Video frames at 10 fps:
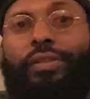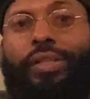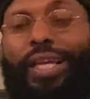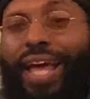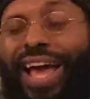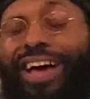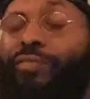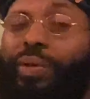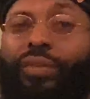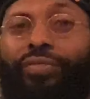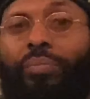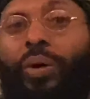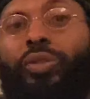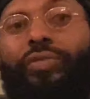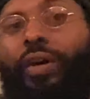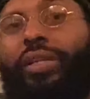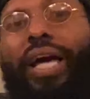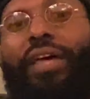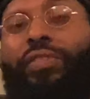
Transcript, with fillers: and have been for most of our life.